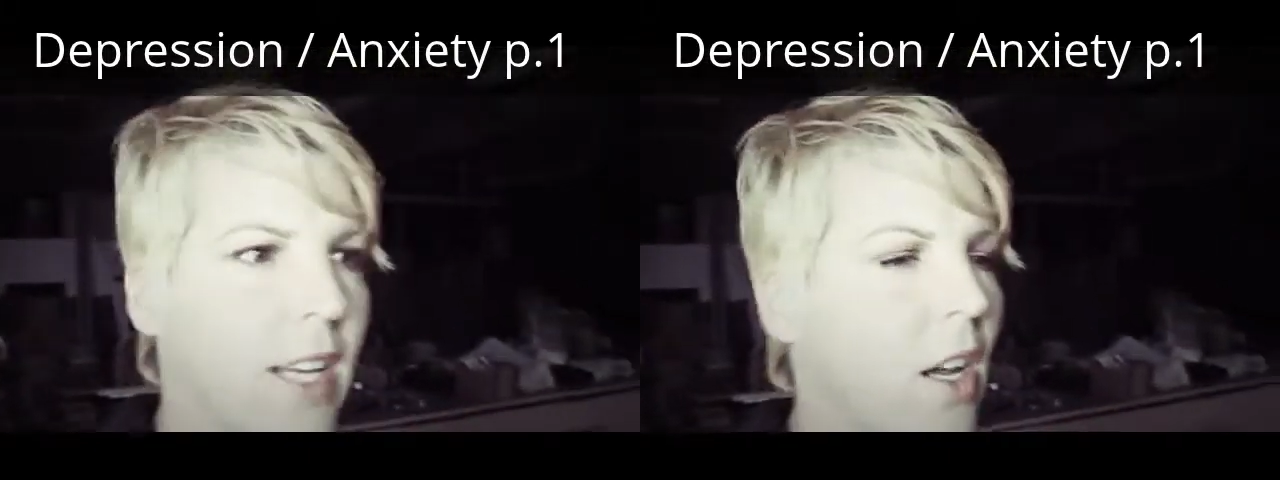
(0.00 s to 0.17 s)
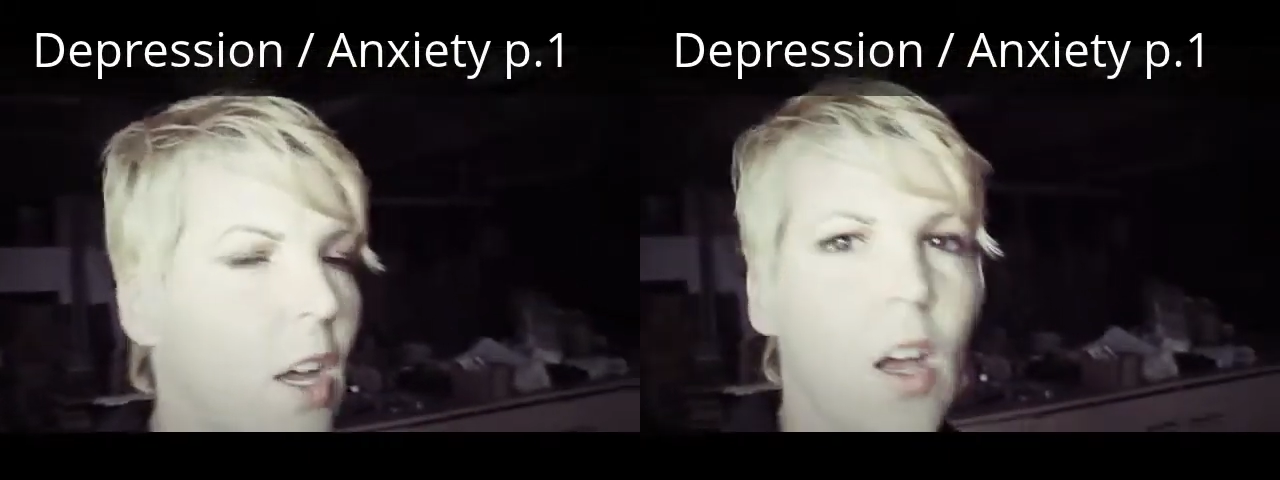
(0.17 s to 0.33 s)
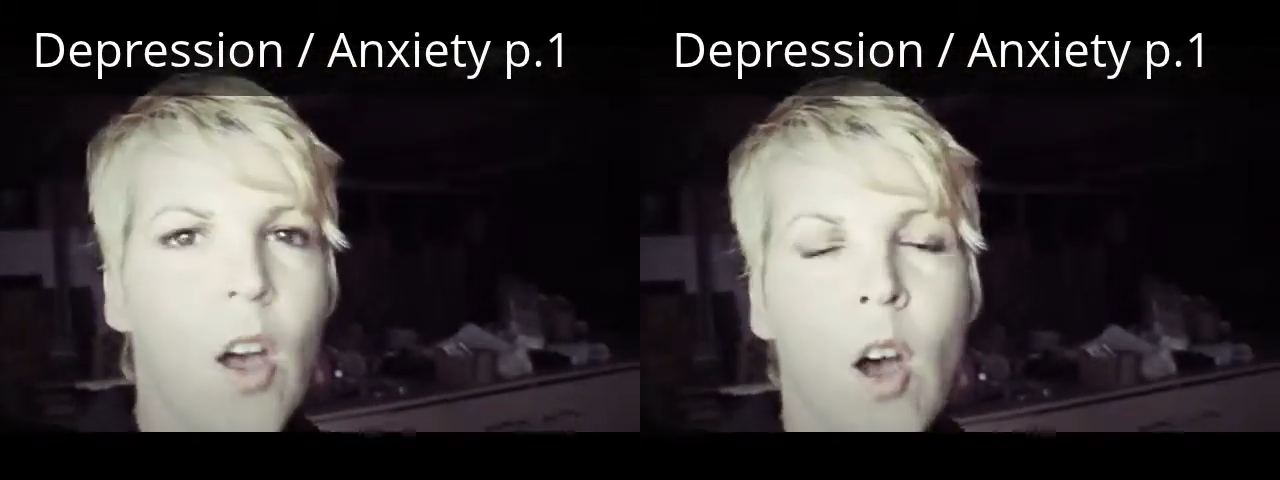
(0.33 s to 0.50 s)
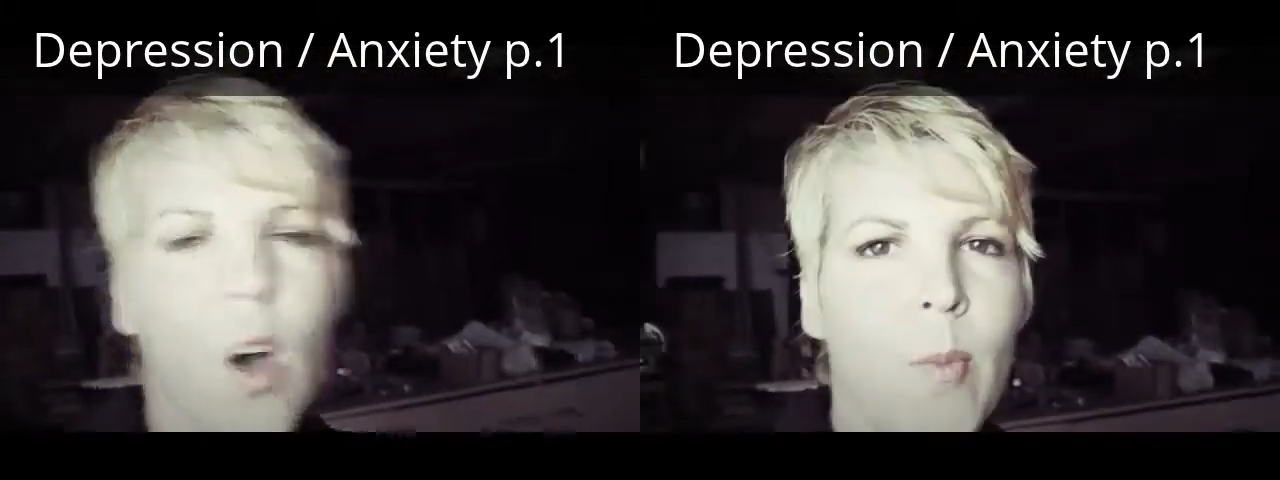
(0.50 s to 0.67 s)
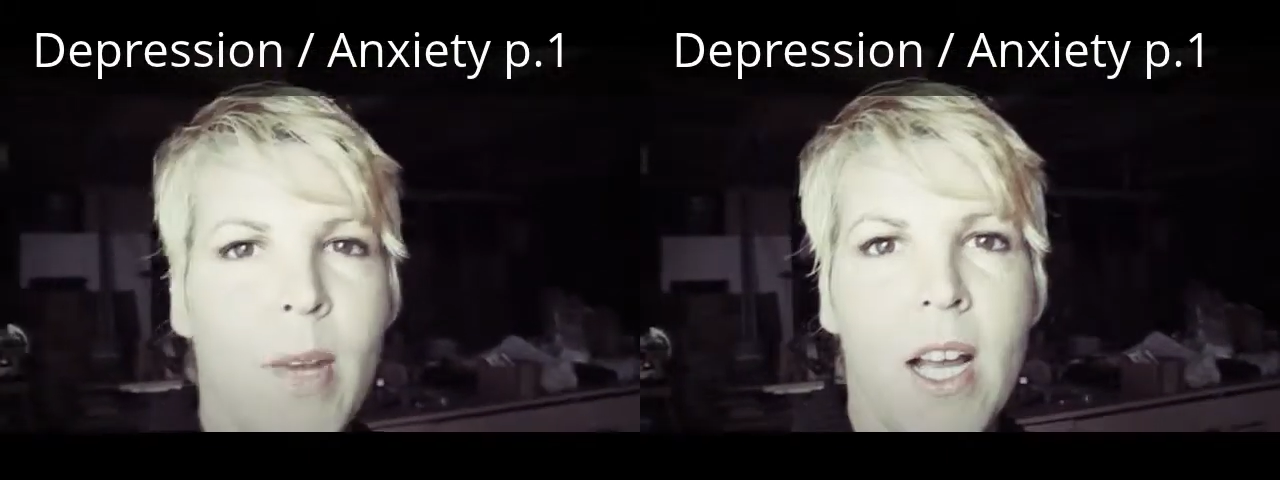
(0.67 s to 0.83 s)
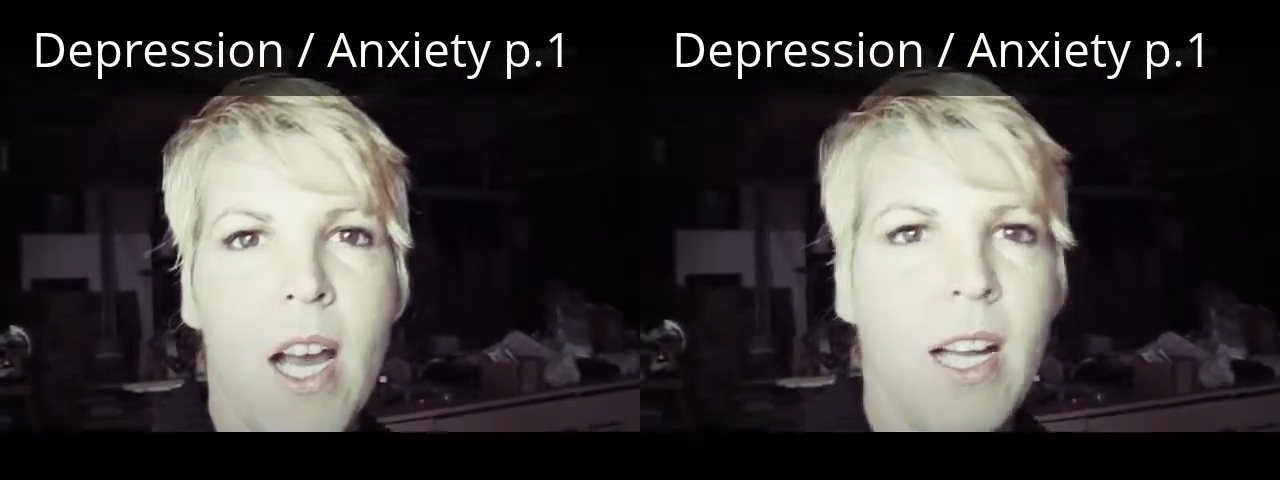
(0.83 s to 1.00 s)
oh
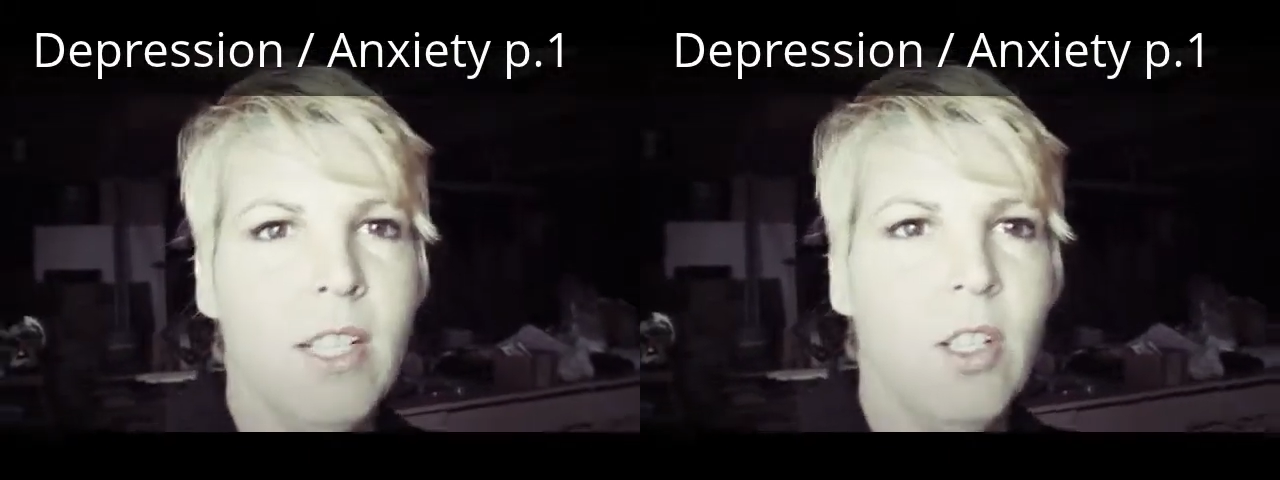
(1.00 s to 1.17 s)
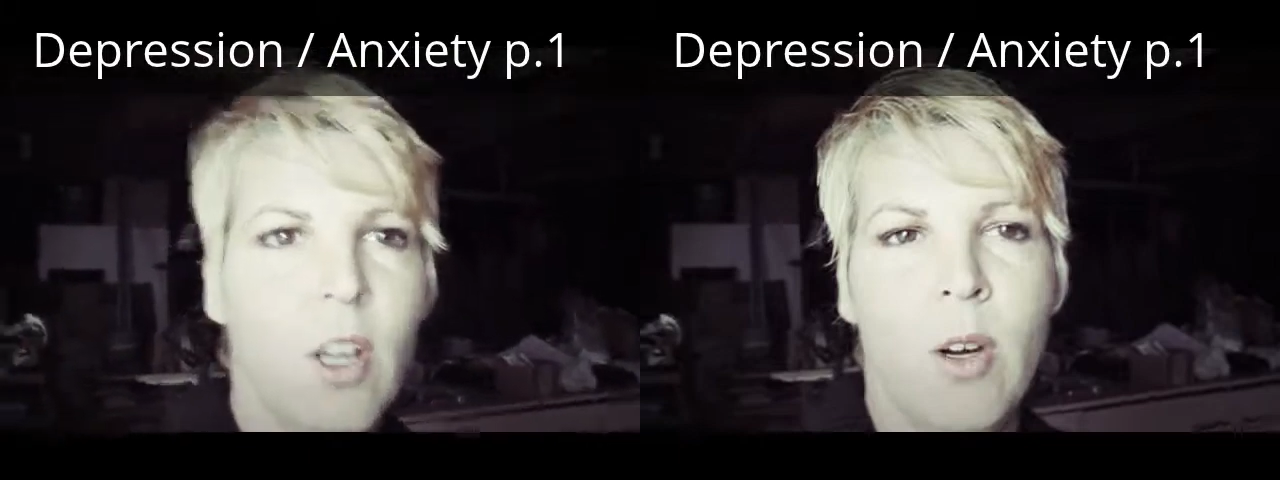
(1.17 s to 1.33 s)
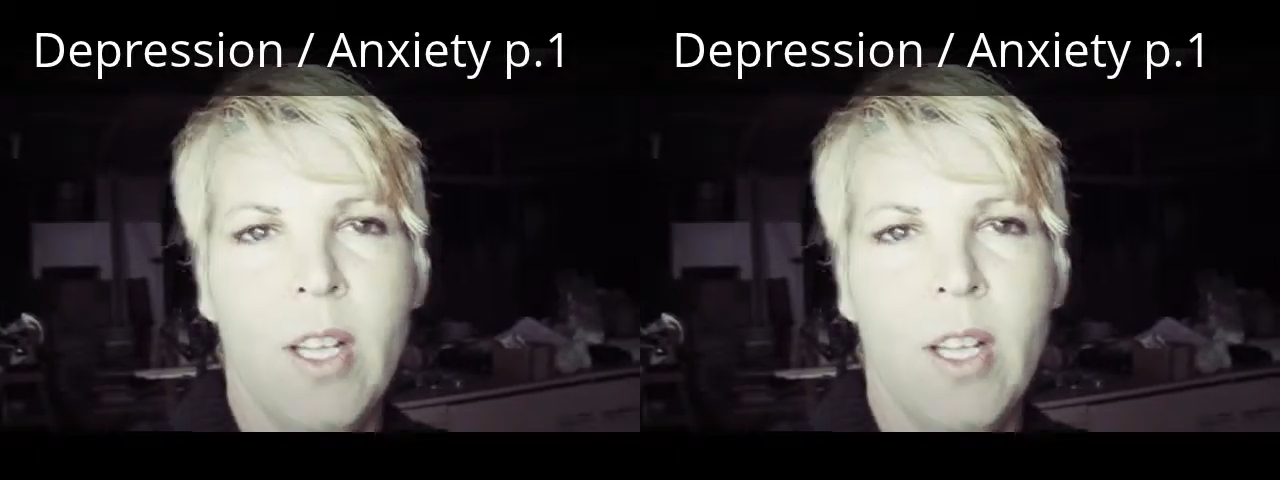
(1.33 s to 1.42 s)
my God, you know,